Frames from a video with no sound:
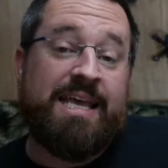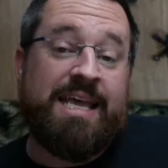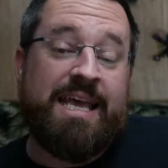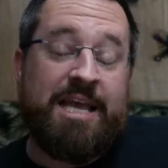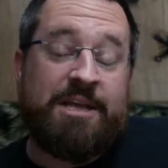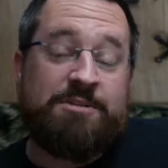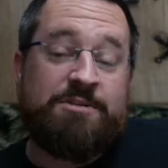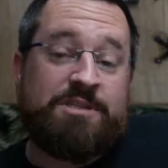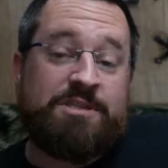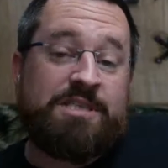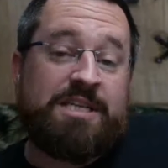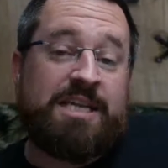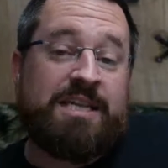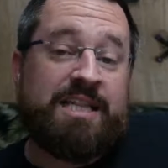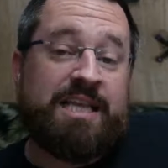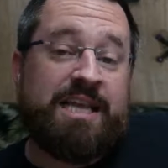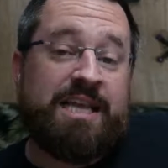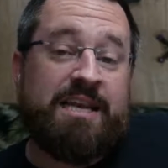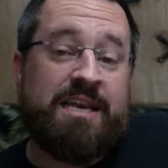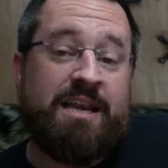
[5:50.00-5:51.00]

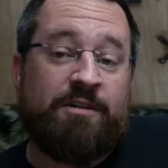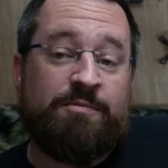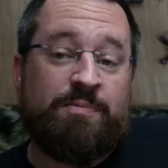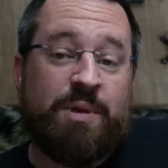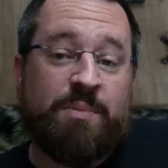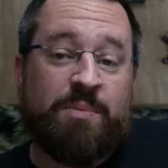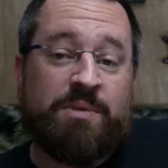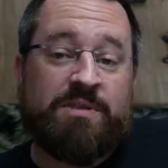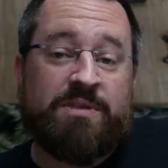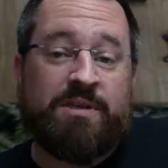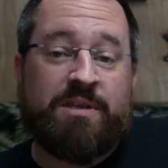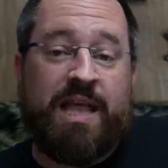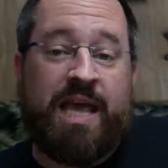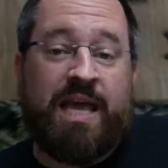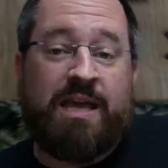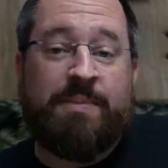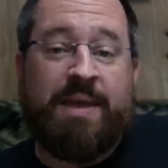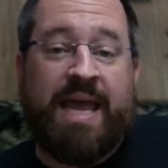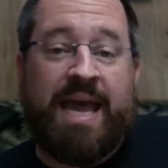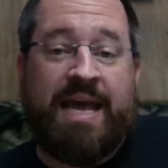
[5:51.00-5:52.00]
Interestingly enough, people don't
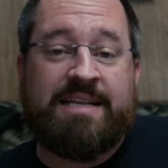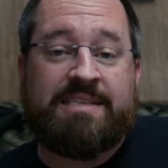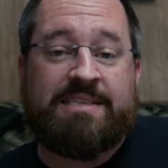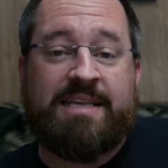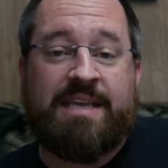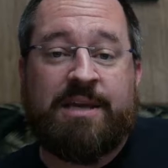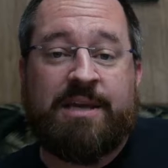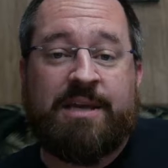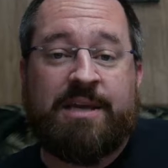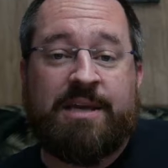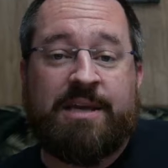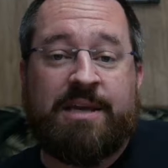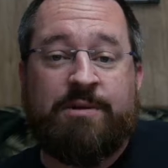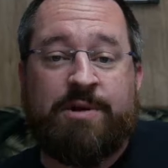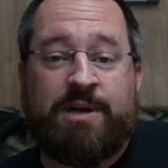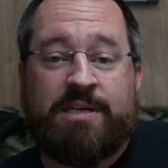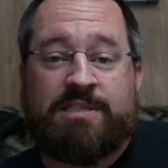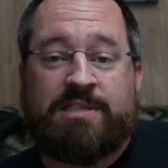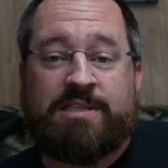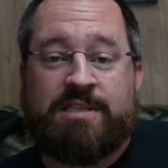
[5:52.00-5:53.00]
like me asking
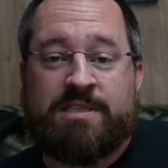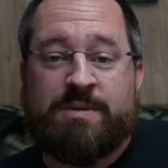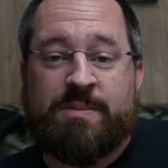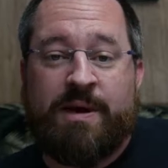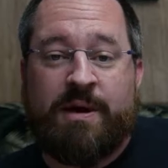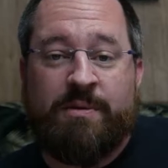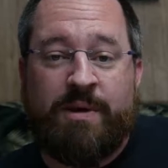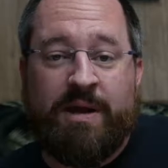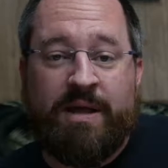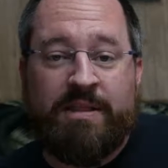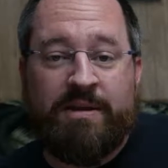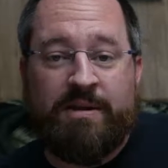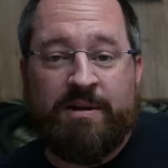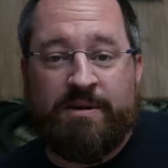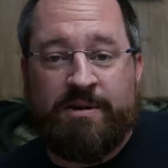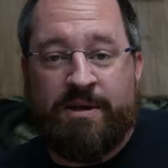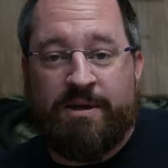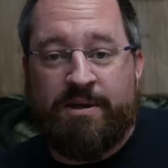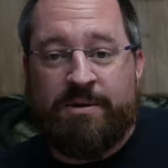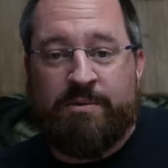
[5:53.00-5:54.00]
questions about why there are
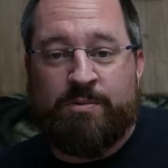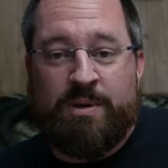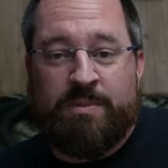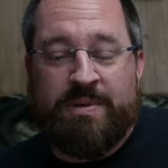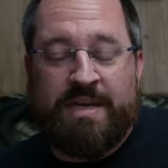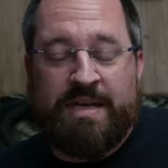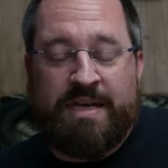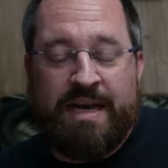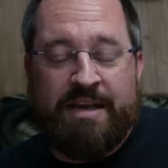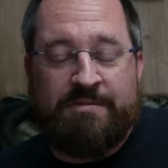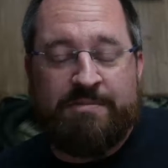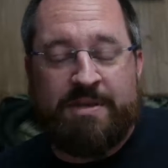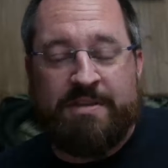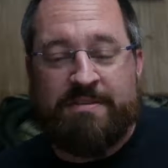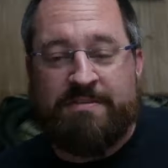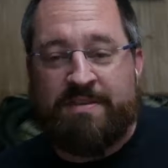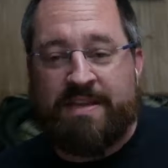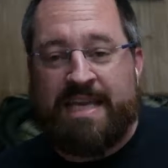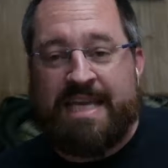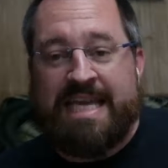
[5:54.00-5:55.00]
no women in
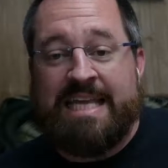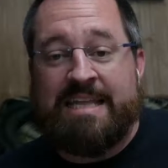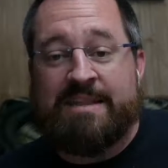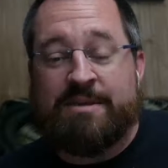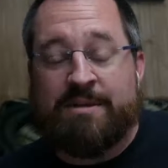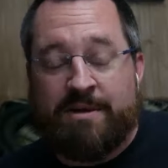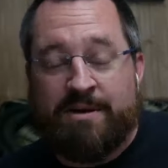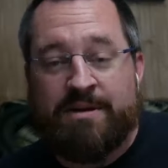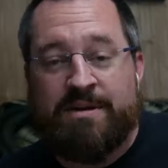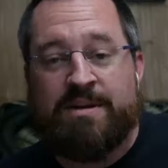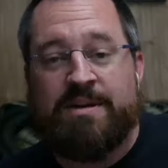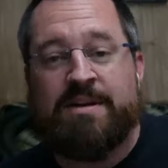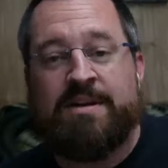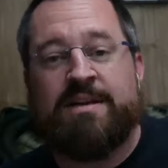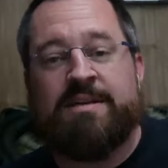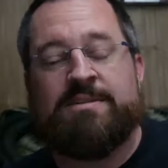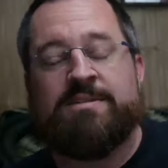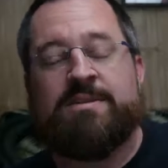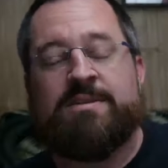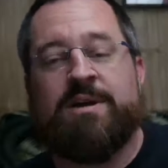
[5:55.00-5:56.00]
FPV either.
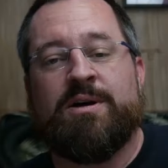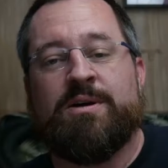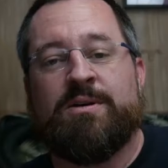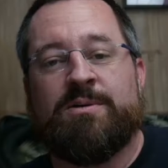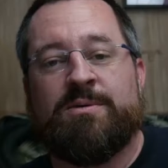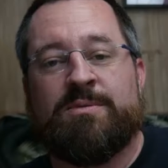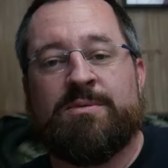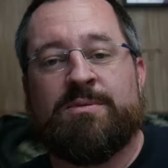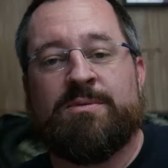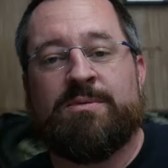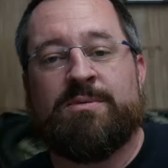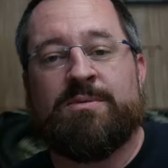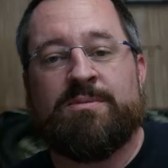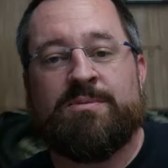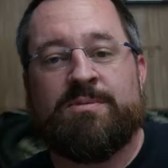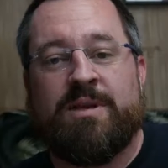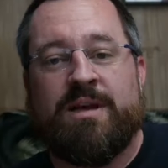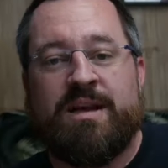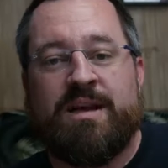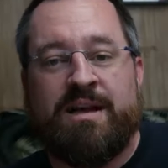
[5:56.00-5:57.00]
So
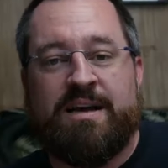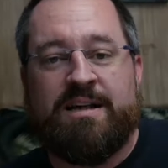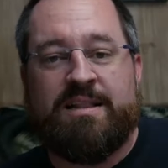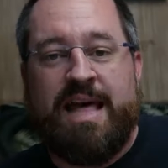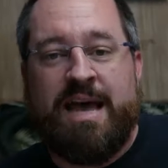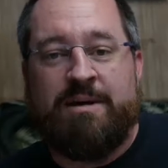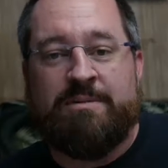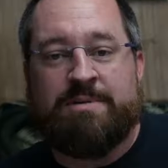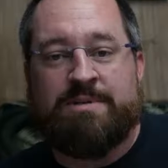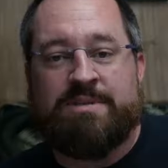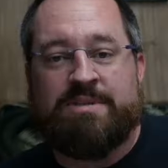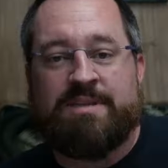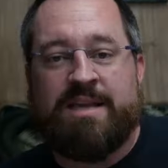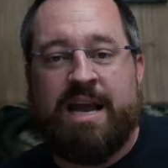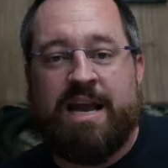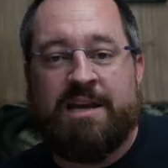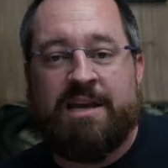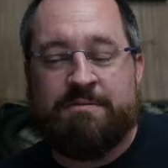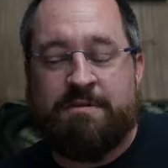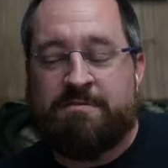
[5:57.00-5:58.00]
that was
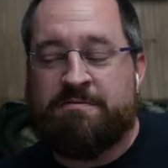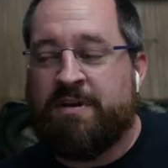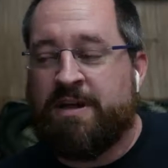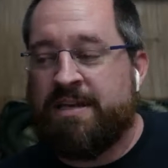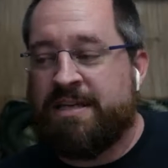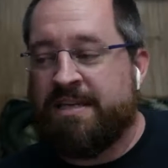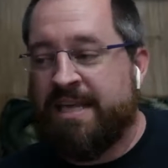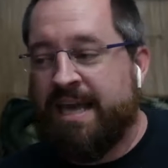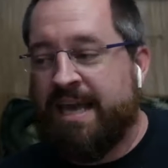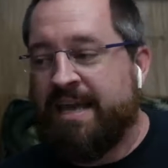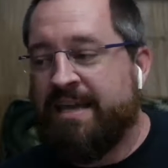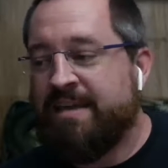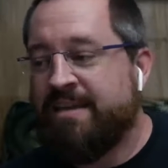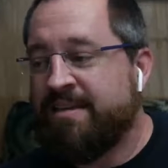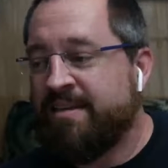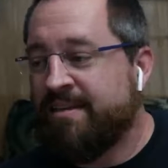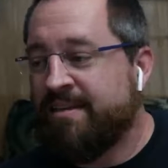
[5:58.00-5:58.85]
kind of a fun day.